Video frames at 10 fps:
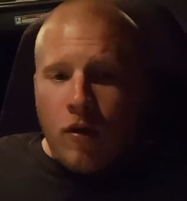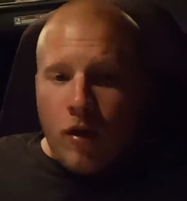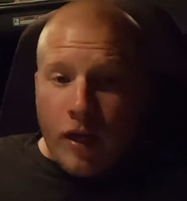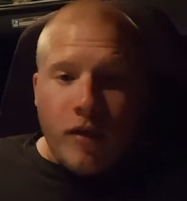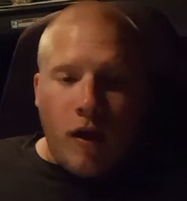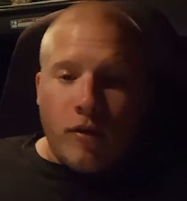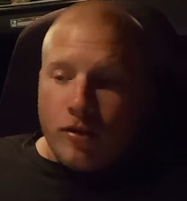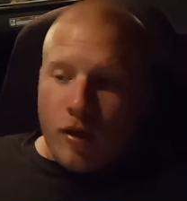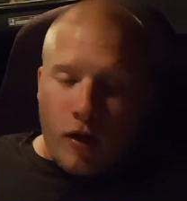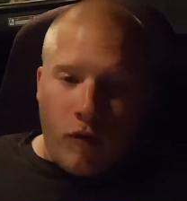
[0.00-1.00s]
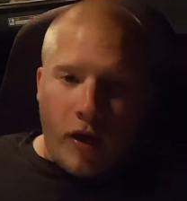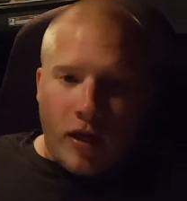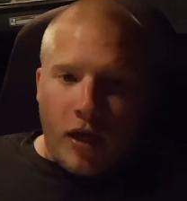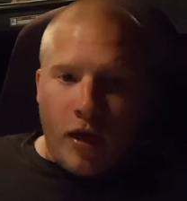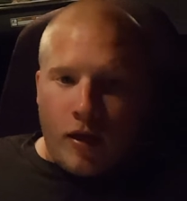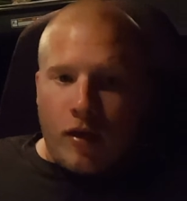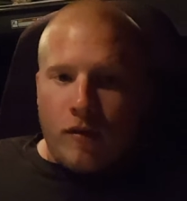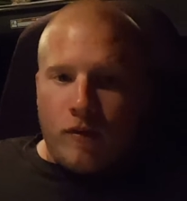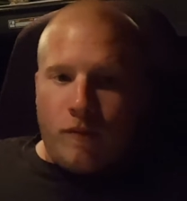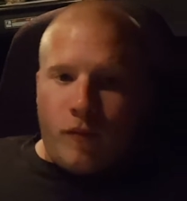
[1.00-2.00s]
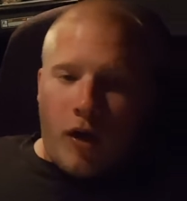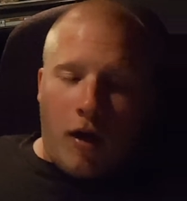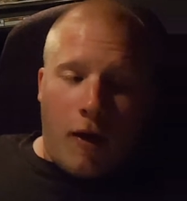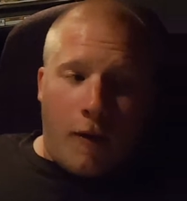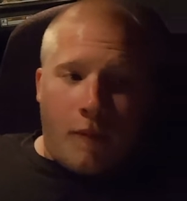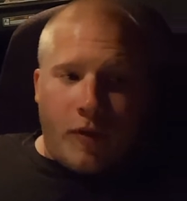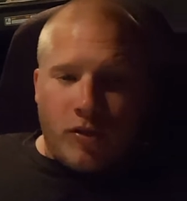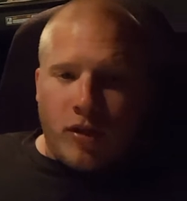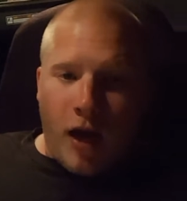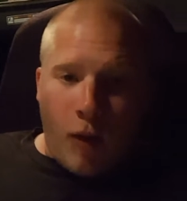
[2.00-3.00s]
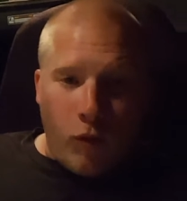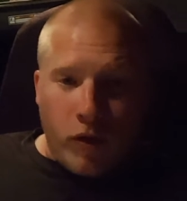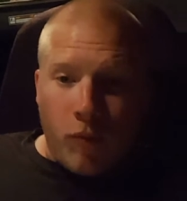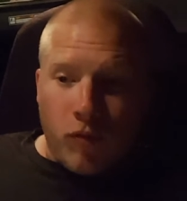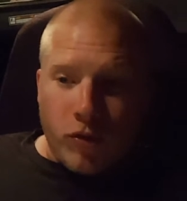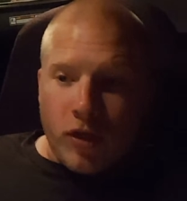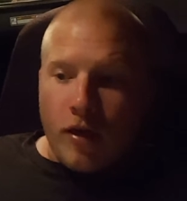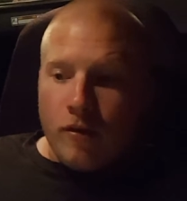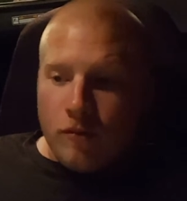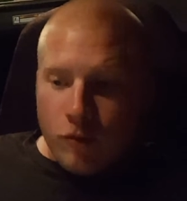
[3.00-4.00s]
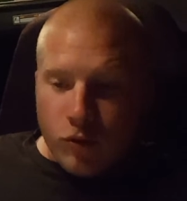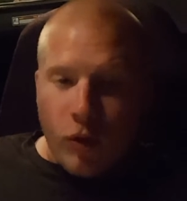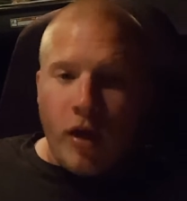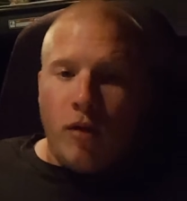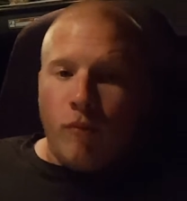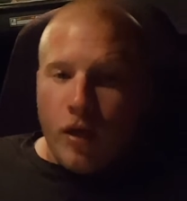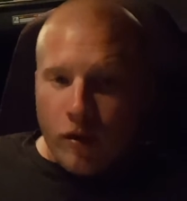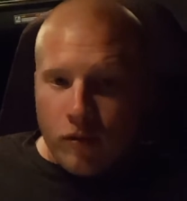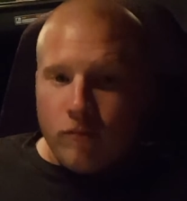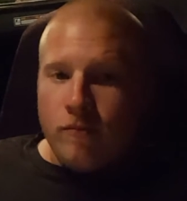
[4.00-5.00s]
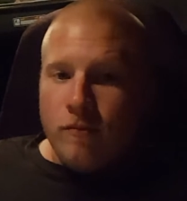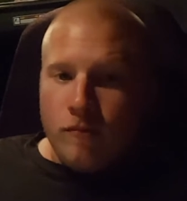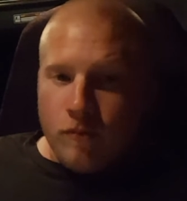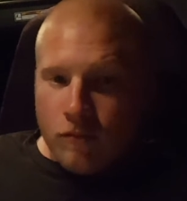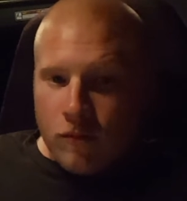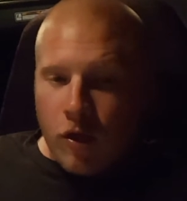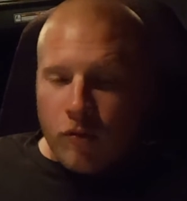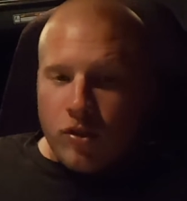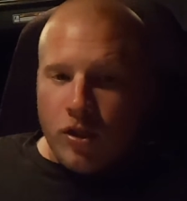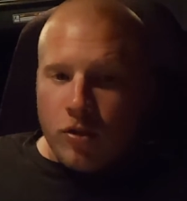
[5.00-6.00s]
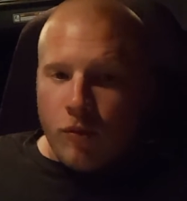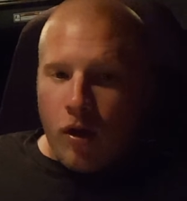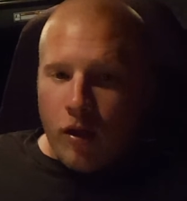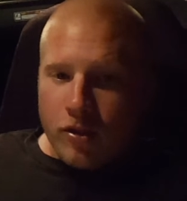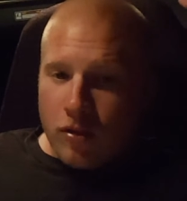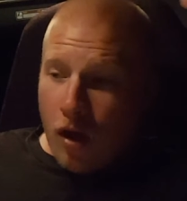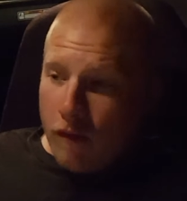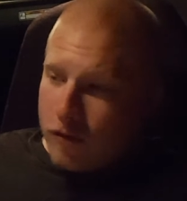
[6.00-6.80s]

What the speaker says: And he does. He's got a great gig. And he said, I really appreciate you training me and, you know, teaching me all that stuff.